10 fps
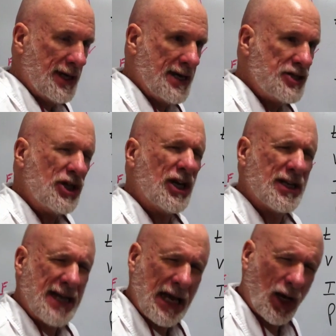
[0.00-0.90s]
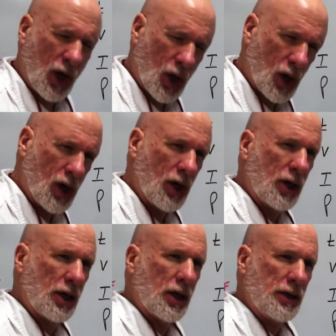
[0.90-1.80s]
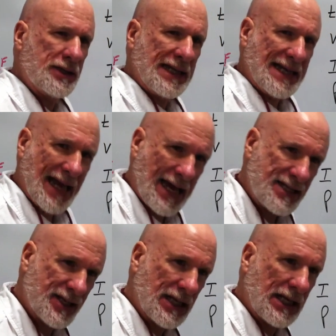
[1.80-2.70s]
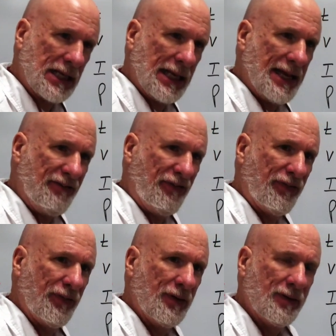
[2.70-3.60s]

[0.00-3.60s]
is it going to take longer to get to the cliff